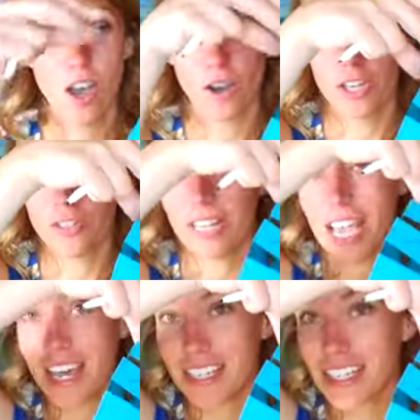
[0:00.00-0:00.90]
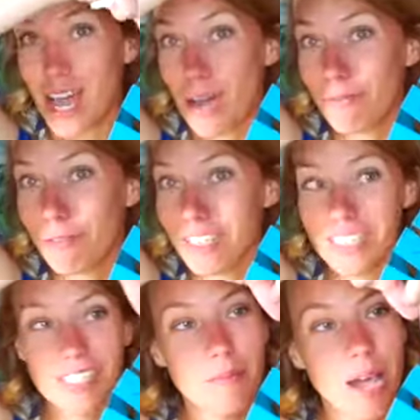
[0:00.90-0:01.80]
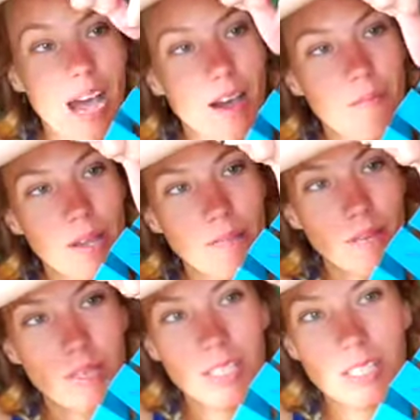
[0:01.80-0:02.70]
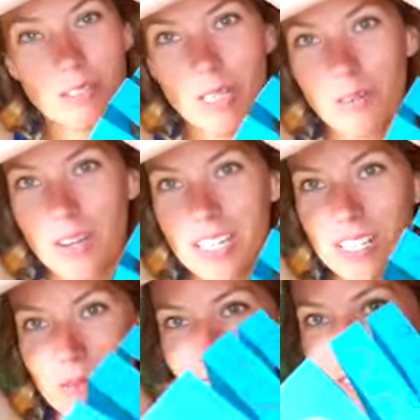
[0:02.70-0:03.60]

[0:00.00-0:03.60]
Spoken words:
or you could add a top fin somehow by maybe gluing one to one of